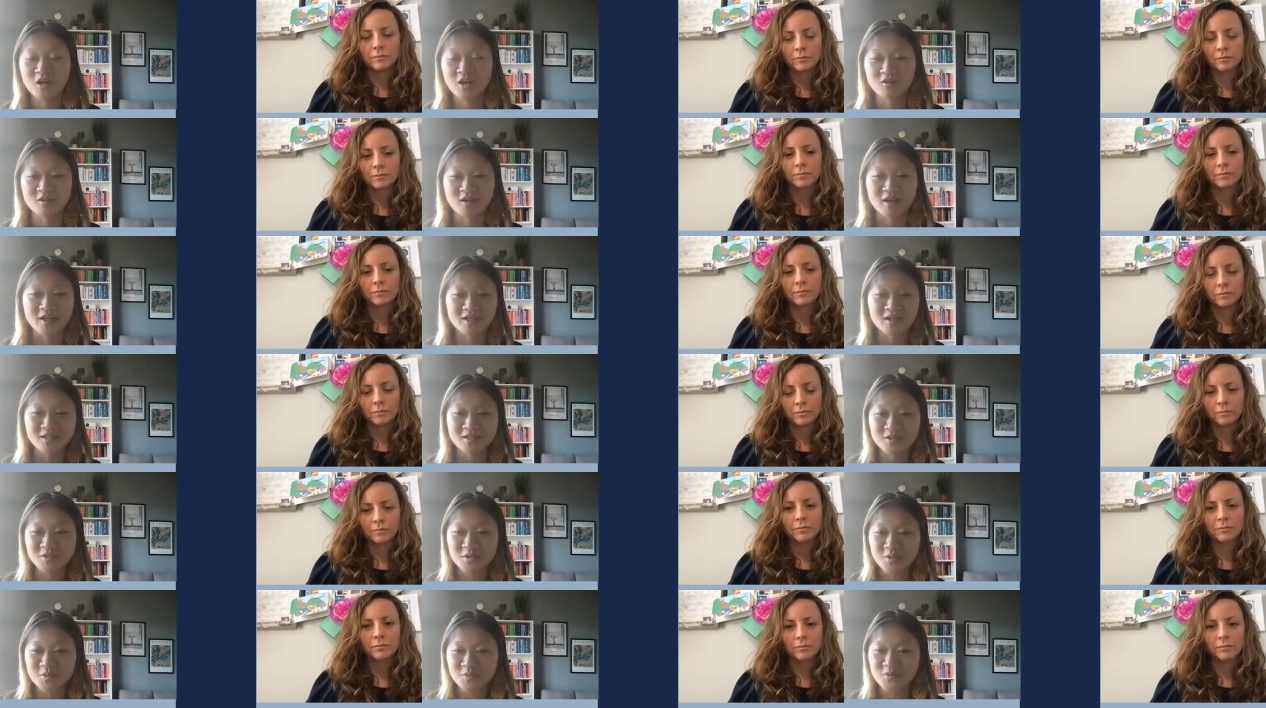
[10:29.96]
Speaker 1: cried
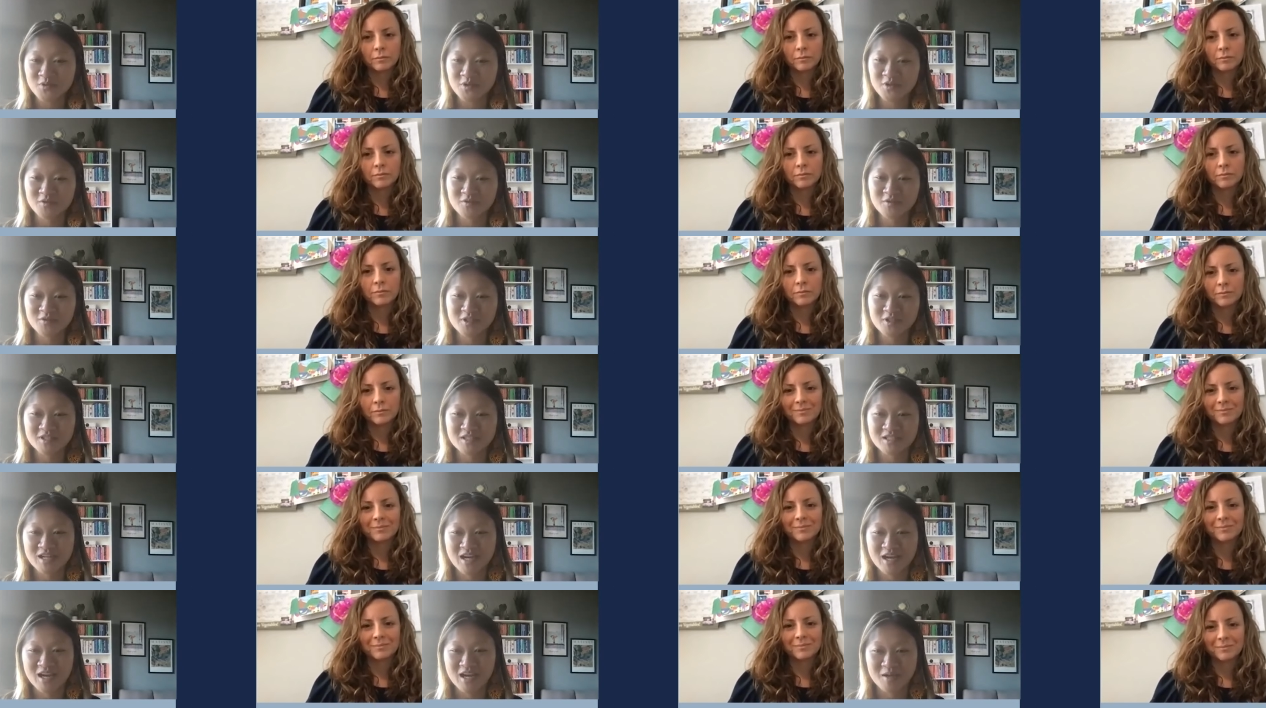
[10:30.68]
on Zoom for the
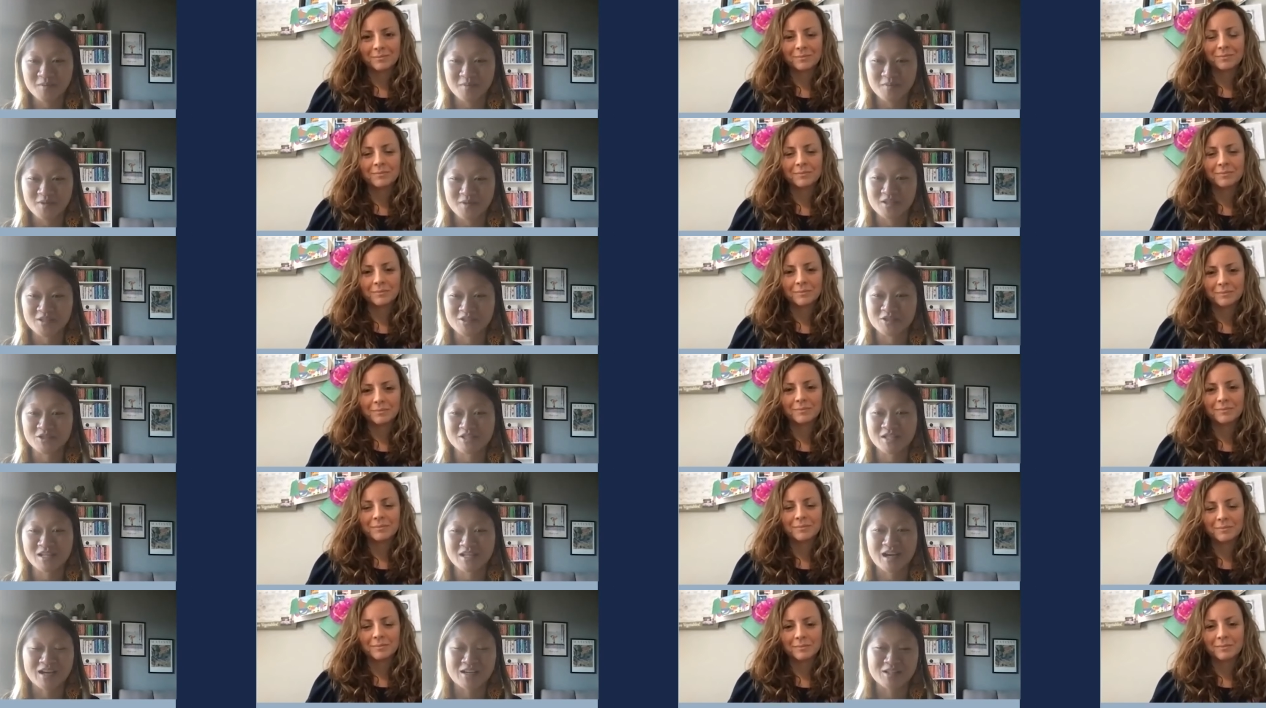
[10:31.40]
first time and they're
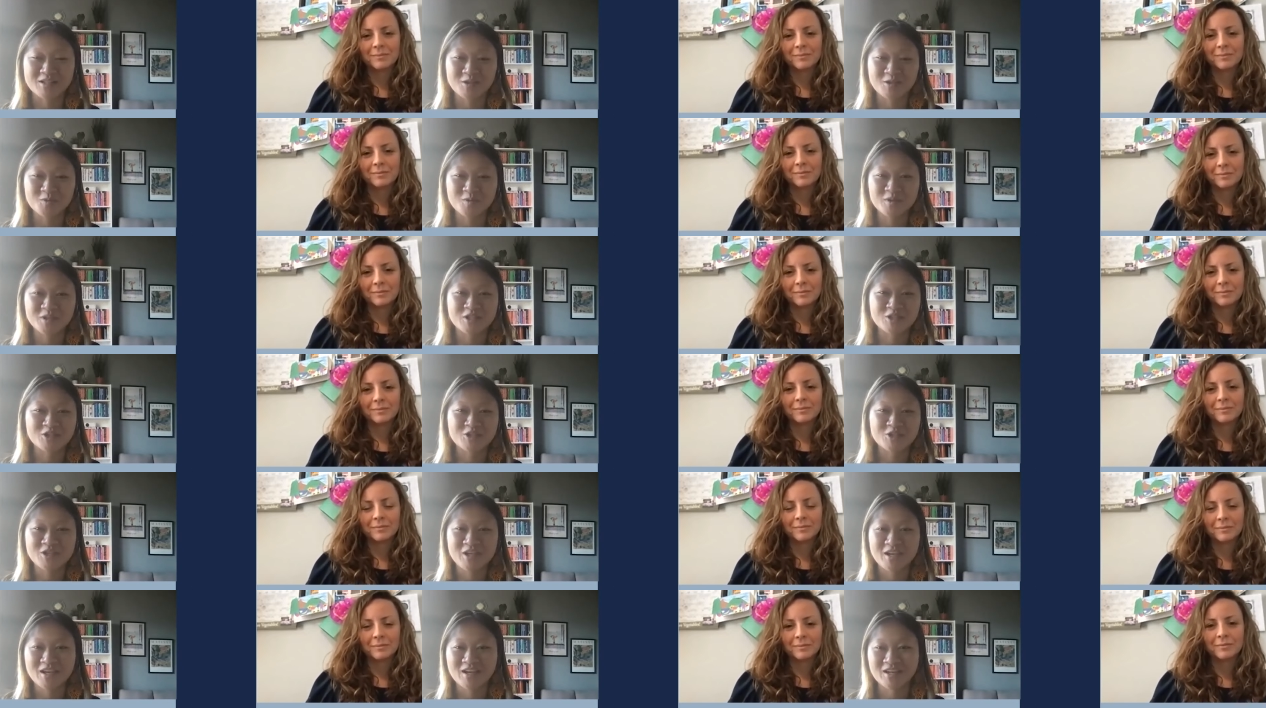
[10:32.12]
just like, I don't want to
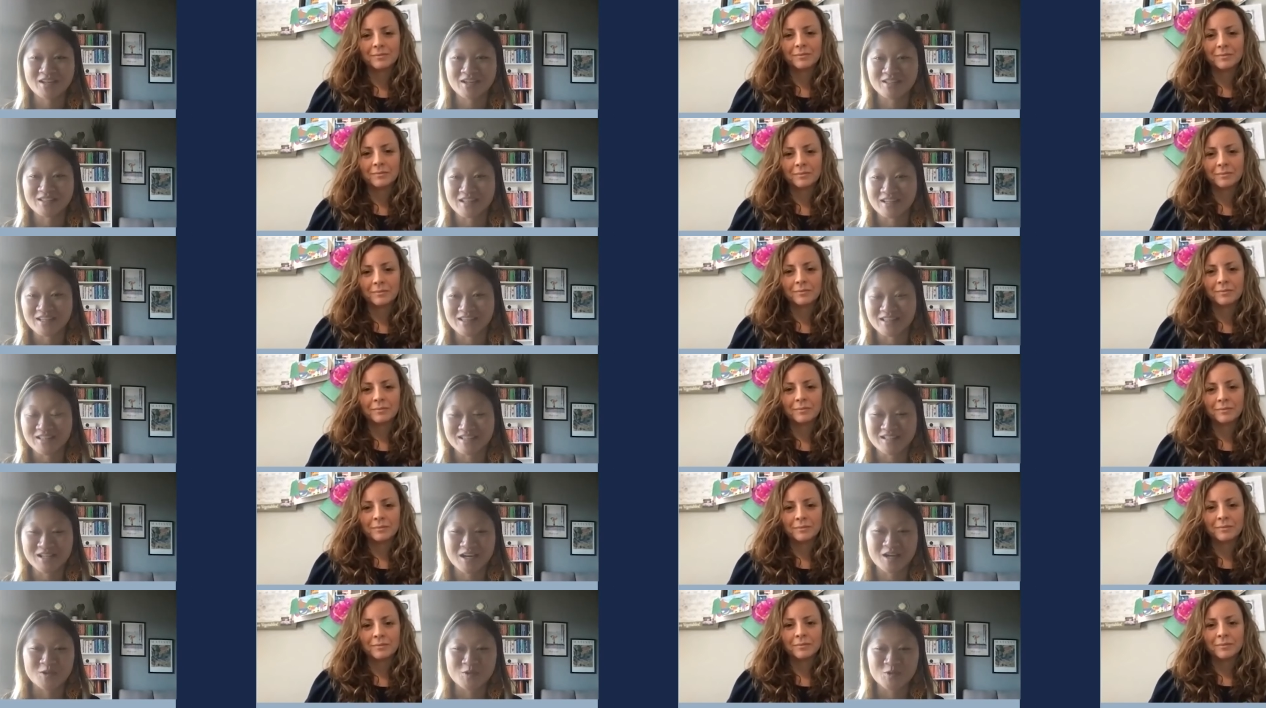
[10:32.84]
share on like
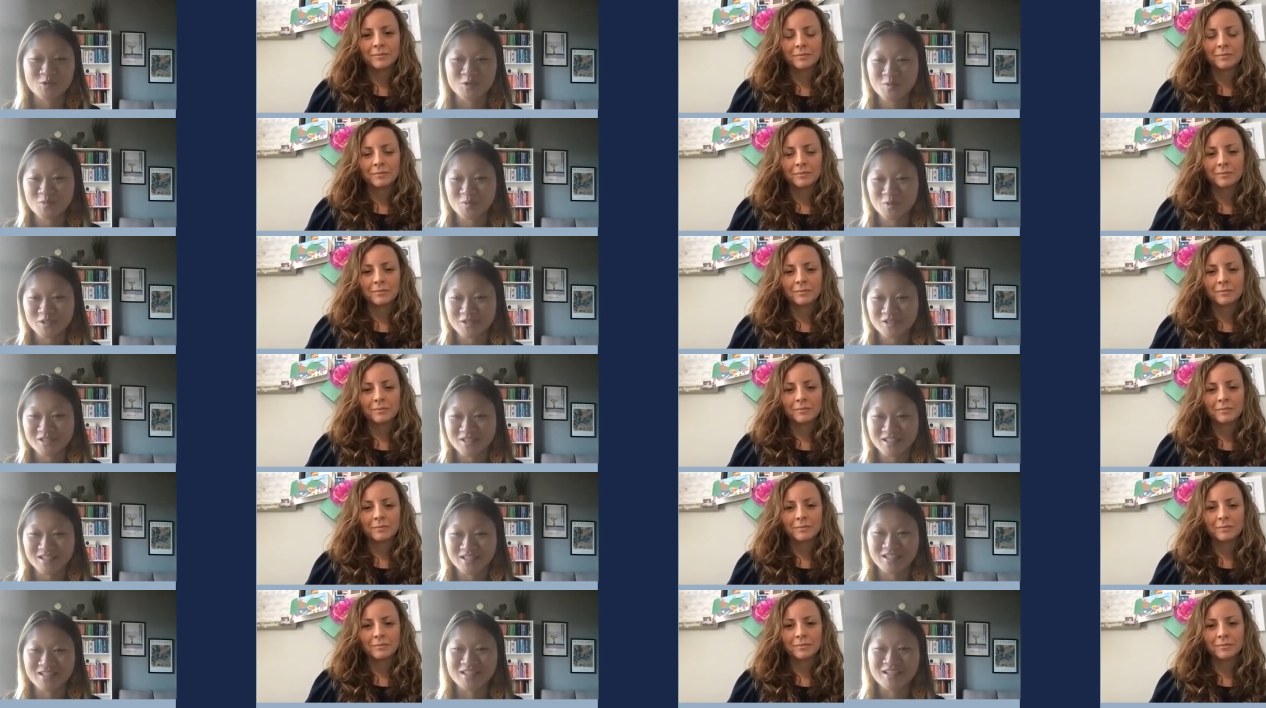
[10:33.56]
this hundred
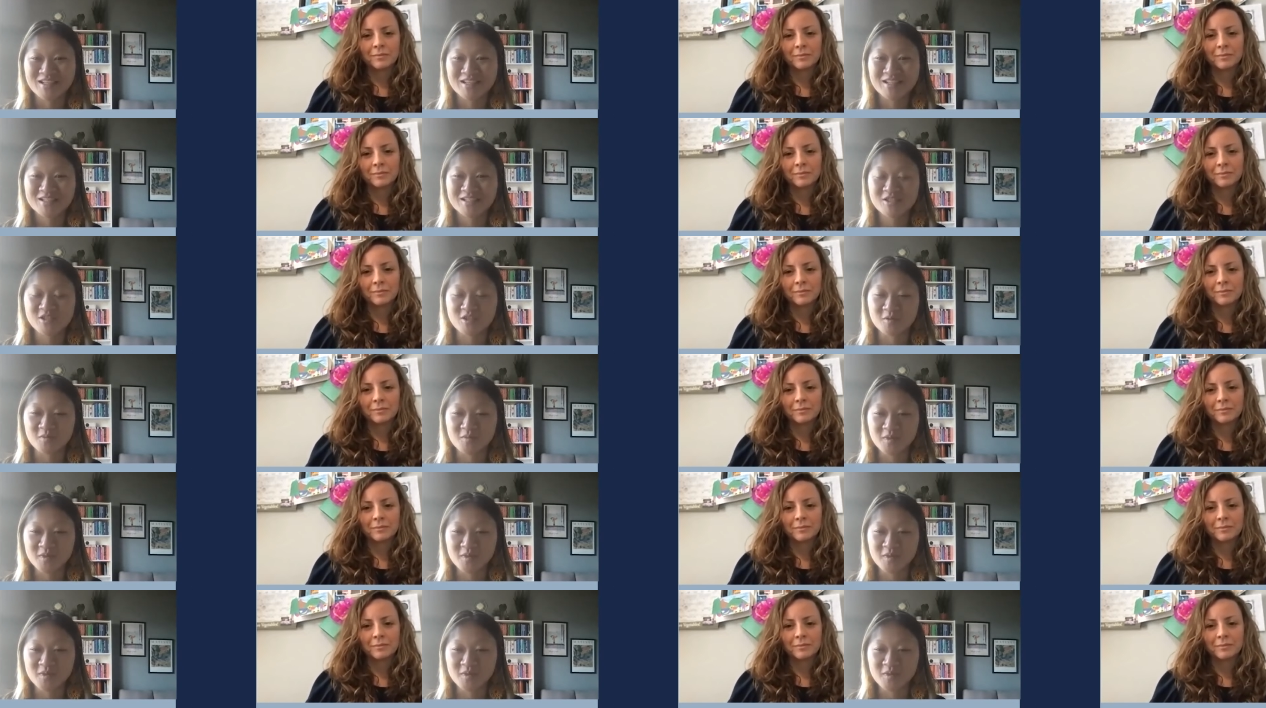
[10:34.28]
person Zoom